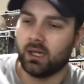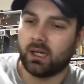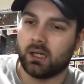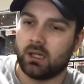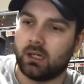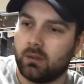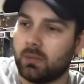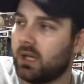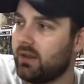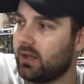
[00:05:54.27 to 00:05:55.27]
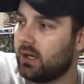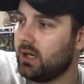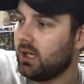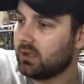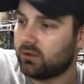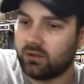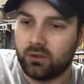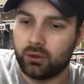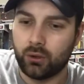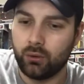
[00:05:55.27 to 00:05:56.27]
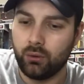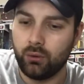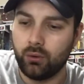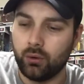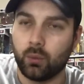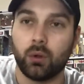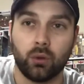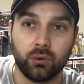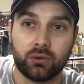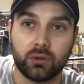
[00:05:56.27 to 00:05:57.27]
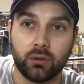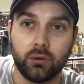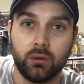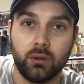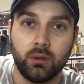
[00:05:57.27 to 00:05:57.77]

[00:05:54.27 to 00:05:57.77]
The next two were also